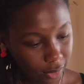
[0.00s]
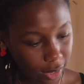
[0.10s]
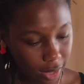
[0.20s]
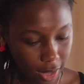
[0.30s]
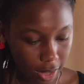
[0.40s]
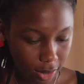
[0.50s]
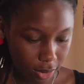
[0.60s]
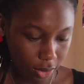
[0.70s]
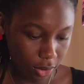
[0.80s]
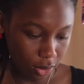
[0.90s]
And
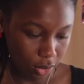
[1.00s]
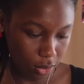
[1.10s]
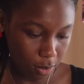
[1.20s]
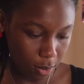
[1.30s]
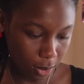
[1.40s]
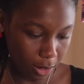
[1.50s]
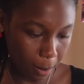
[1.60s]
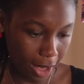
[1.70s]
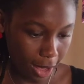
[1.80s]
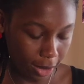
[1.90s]
2 more in the
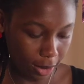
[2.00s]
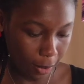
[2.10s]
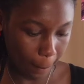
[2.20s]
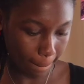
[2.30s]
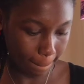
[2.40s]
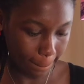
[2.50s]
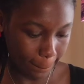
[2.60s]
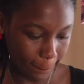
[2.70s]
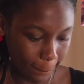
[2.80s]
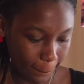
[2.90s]
back,
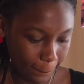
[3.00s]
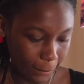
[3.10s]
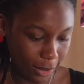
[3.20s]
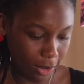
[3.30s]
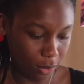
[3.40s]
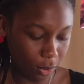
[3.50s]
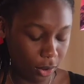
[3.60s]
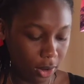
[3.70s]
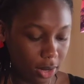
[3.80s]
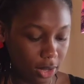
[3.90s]
because we're
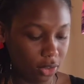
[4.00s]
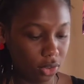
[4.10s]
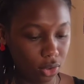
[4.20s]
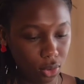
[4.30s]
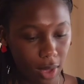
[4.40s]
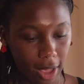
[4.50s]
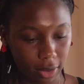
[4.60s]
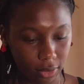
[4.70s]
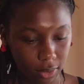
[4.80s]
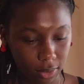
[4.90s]
going to need 2
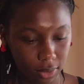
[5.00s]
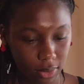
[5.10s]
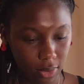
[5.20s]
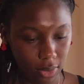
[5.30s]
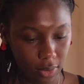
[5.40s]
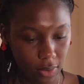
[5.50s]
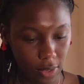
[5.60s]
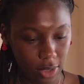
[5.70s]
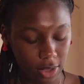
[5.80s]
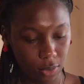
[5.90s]
axles
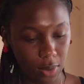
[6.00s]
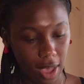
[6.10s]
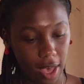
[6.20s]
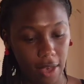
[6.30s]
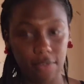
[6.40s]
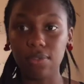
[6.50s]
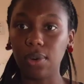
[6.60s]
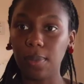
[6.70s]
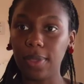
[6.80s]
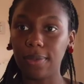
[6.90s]
because we have
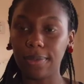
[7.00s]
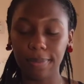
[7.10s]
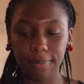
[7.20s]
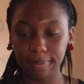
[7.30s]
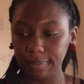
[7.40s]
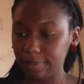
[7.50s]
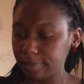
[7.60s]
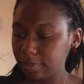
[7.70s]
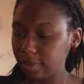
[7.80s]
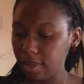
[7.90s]
4 wheels.
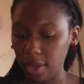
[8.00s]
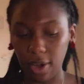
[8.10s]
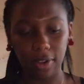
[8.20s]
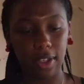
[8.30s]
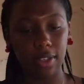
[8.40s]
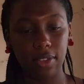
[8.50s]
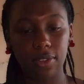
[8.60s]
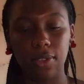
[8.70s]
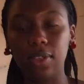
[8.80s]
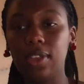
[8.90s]
All right,
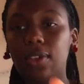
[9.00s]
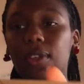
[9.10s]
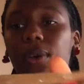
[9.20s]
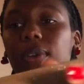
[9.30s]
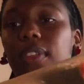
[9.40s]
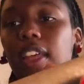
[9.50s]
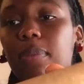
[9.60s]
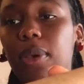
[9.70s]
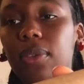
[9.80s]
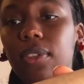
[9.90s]
so here are the holes that I
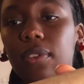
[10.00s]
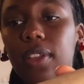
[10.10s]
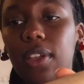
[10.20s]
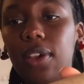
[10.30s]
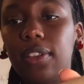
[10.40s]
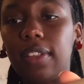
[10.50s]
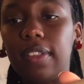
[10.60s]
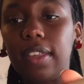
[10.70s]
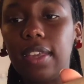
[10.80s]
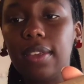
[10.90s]
poked. They're really hard to
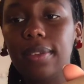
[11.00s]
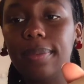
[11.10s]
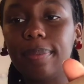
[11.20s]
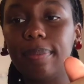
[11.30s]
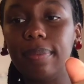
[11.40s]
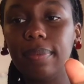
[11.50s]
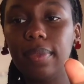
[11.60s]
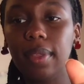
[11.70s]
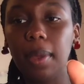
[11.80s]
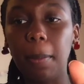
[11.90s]
see,
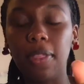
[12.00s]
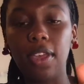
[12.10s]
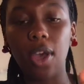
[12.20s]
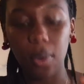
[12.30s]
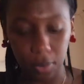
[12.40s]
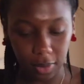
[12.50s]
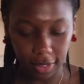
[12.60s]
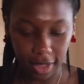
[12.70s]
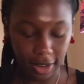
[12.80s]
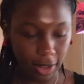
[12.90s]
but they go in one
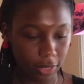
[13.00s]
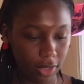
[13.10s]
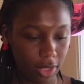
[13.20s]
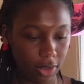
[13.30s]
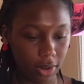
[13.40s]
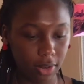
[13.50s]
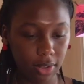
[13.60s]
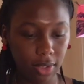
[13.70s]
side and out the other